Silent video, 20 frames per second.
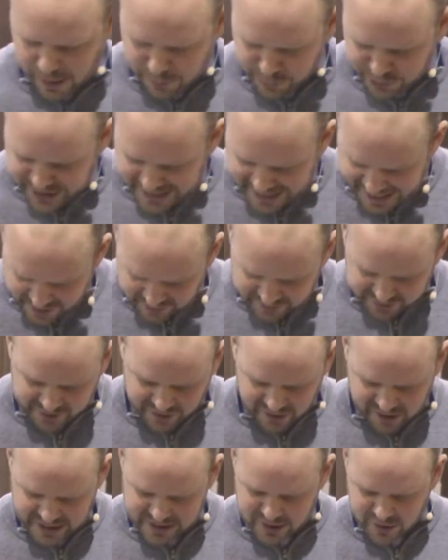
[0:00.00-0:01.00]
And we're at the
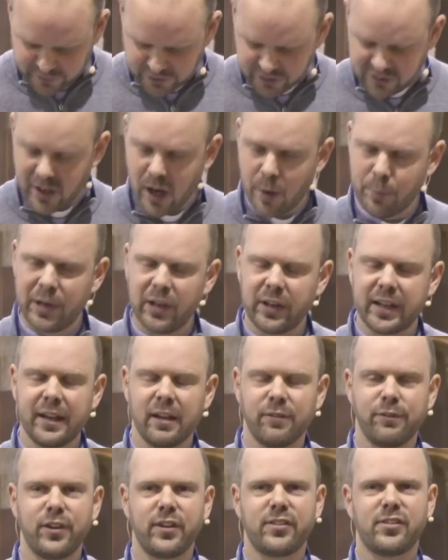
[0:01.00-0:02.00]
outside of the psalm. We're looking
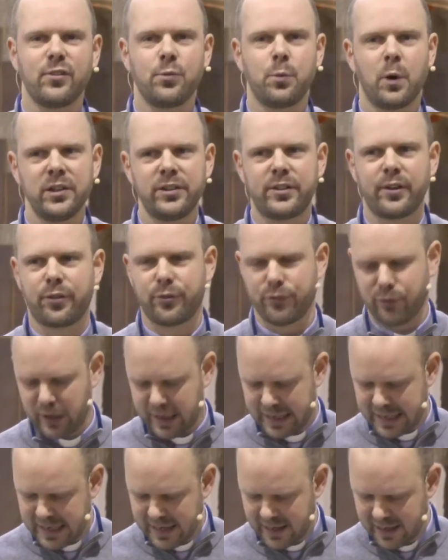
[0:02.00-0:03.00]
at verses 1 to
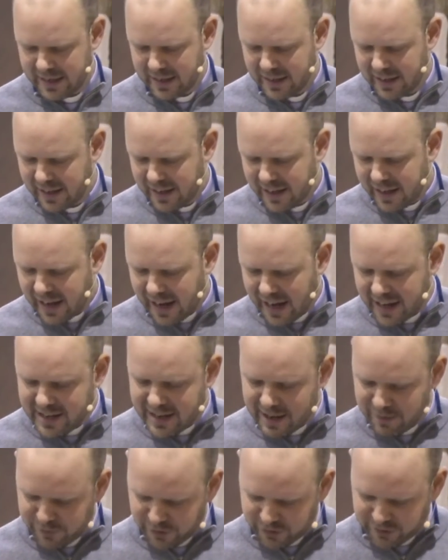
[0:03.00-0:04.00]
3 and
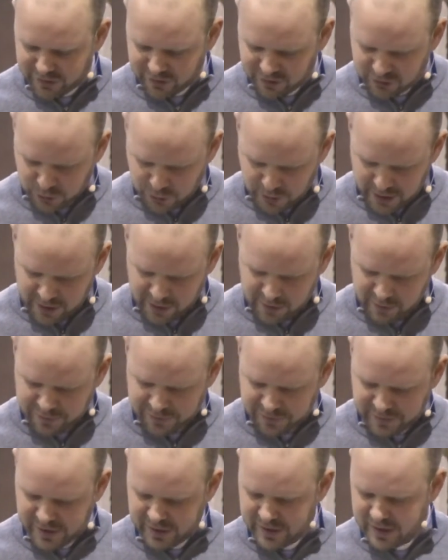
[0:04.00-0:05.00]
then verses
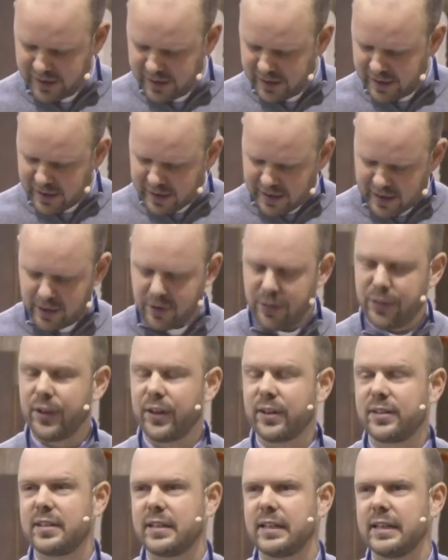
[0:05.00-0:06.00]
12 and
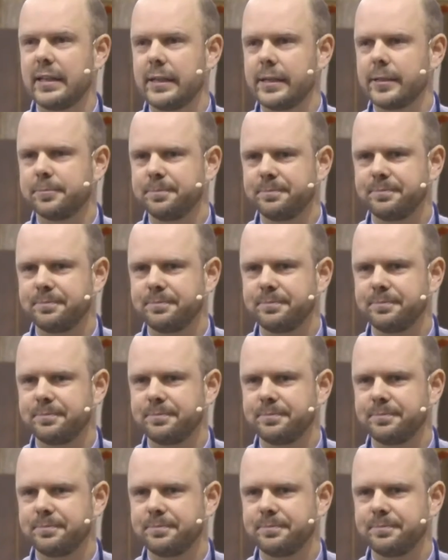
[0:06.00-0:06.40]
13.